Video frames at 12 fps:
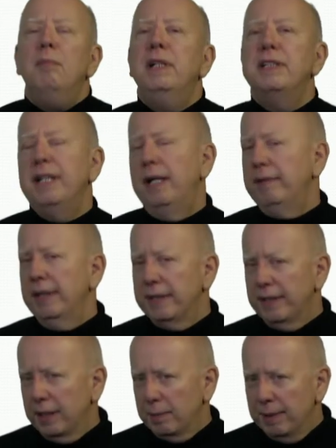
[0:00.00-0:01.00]
must have an
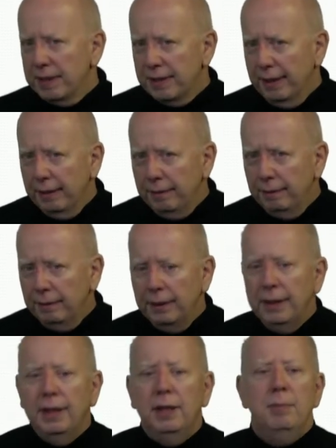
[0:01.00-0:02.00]
assessment cycle,